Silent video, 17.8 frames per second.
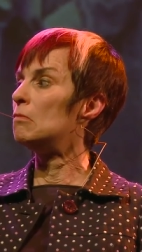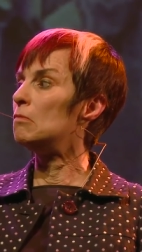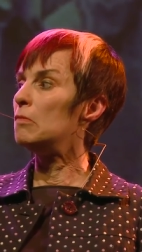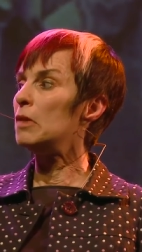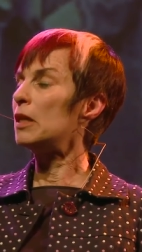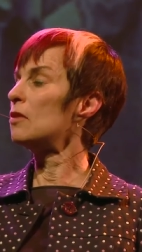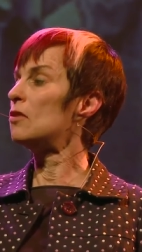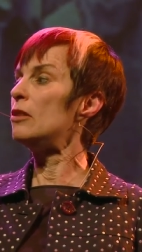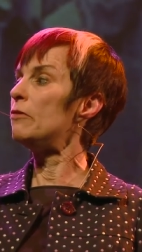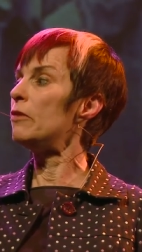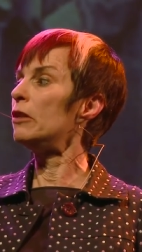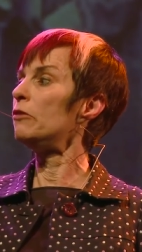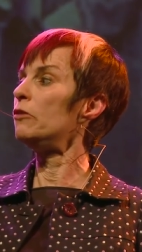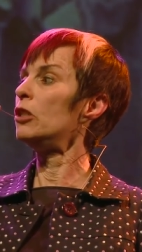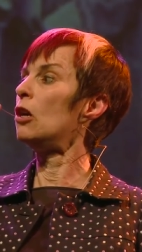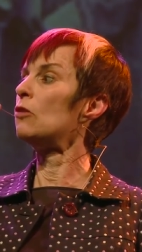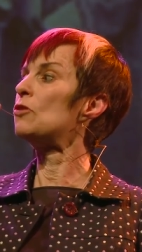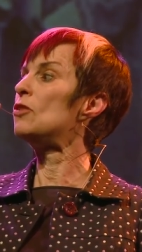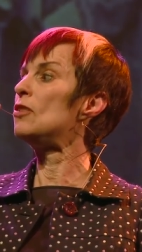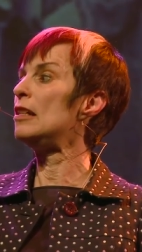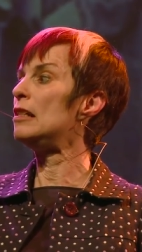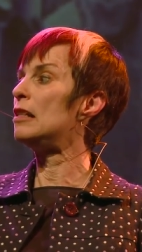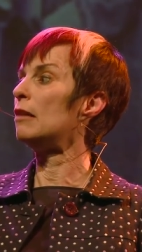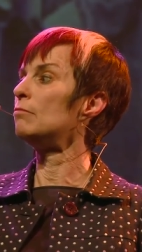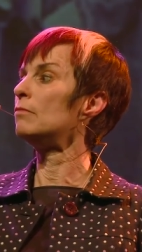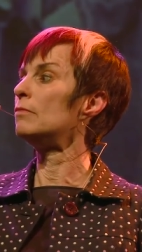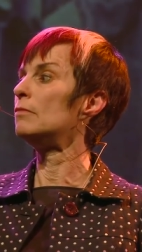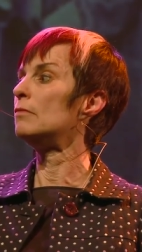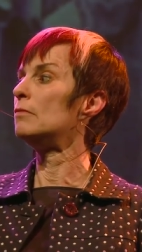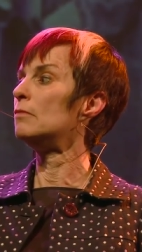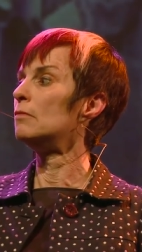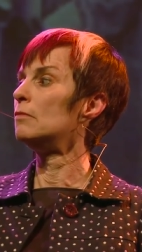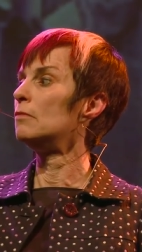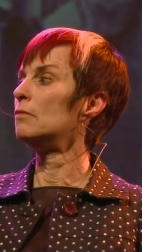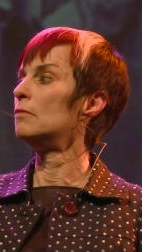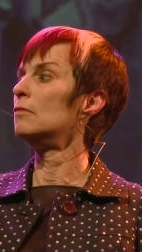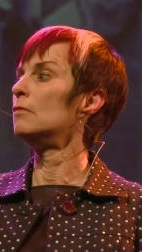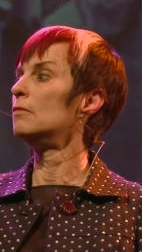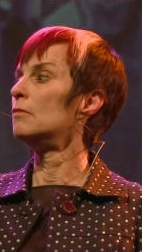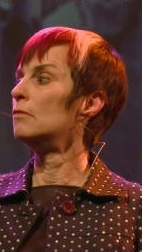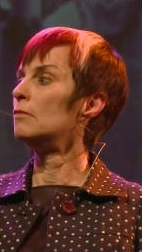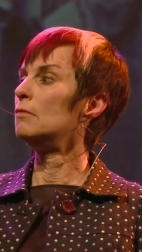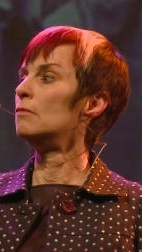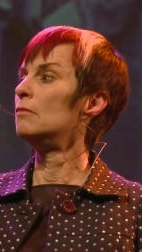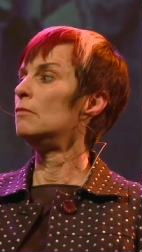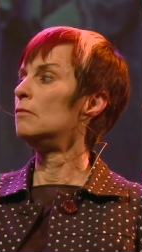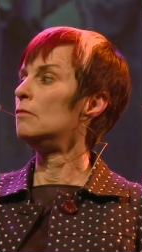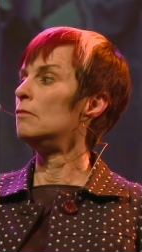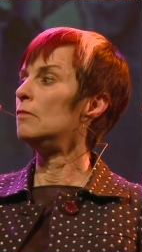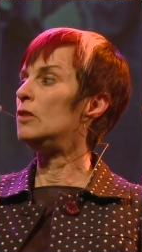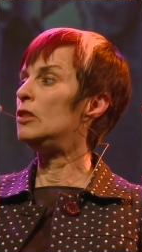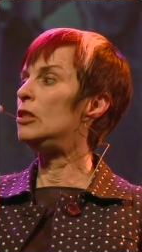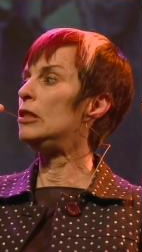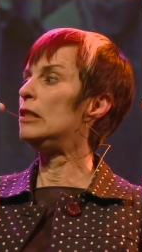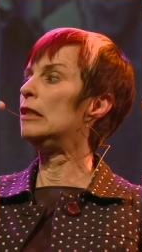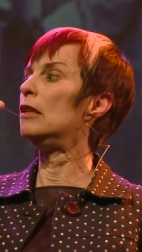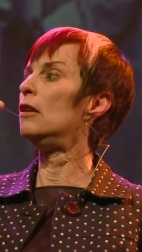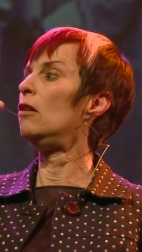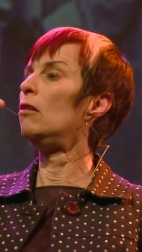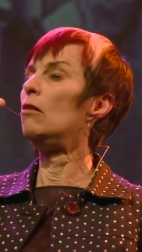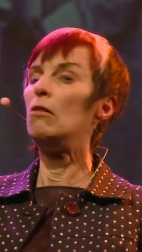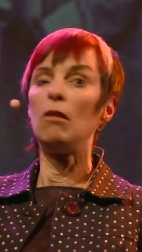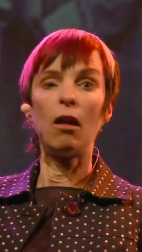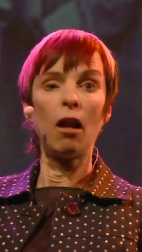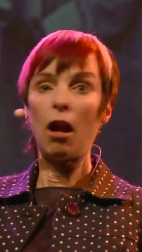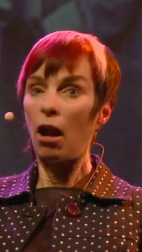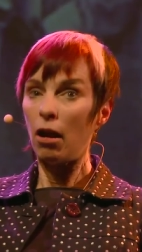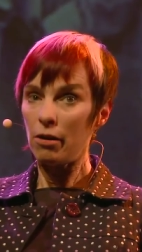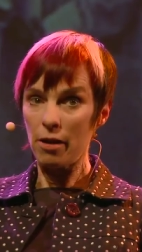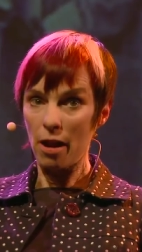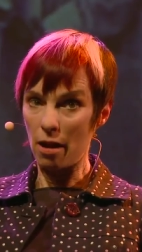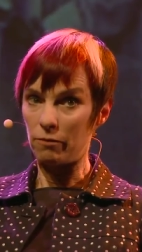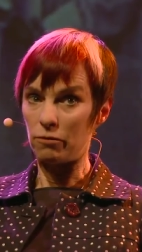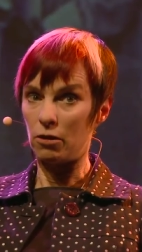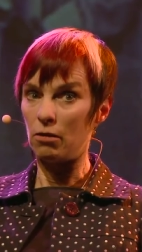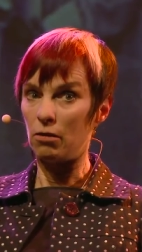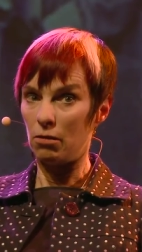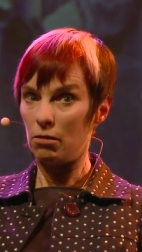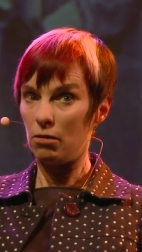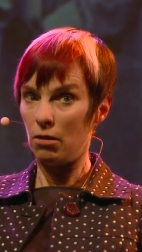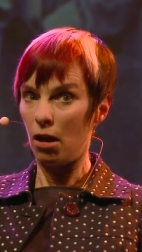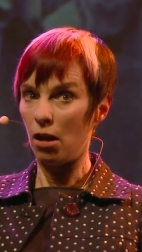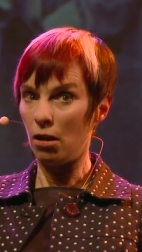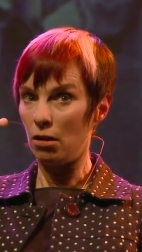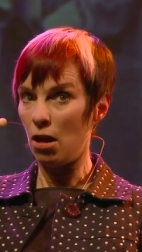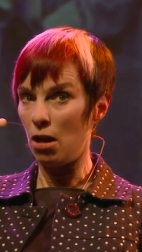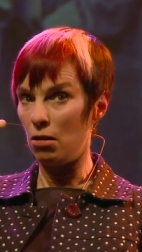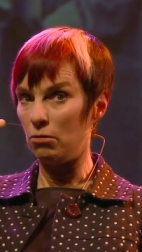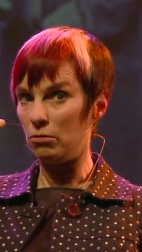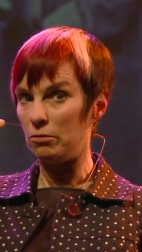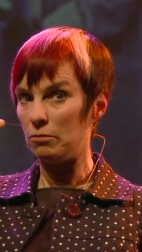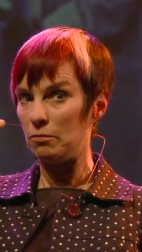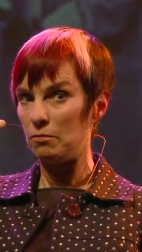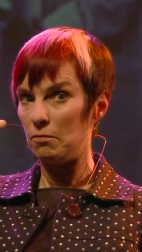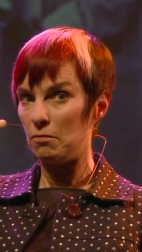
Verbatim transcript: Because even if you don't see them, deer are never alone.